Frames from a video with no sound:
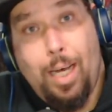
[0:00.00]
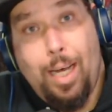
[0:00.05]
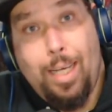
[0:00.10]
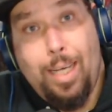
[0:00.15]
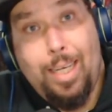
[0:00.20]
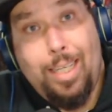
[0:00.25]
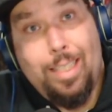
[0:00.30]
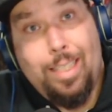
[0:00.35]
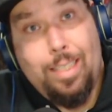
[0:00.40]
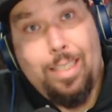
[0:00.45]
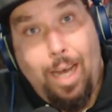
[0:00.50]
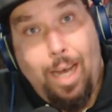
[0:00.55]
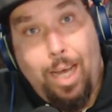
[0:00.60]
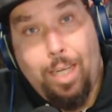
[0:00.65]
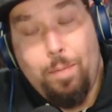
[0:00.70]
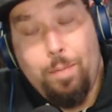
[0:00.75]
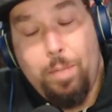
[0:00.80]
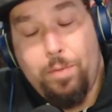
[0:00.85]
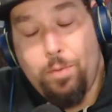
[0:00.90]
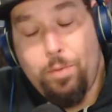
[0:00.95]
he
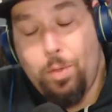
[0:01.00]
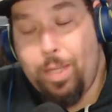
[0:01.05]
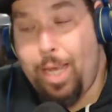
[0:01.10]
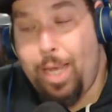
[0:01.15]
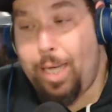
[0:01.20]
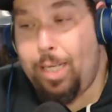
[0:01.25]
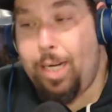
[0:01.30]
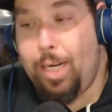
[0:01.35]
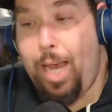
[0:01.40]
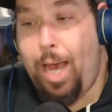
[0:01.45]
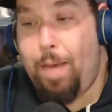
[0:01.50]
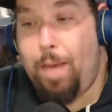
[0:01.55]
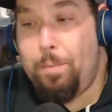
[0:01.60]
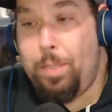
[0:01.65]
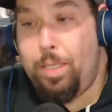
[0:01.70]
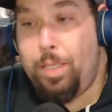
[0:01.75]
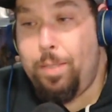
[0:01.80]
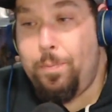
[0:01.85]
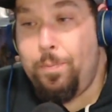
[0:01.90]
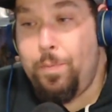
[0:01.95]
died before that could
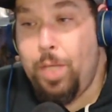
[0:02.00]
happen.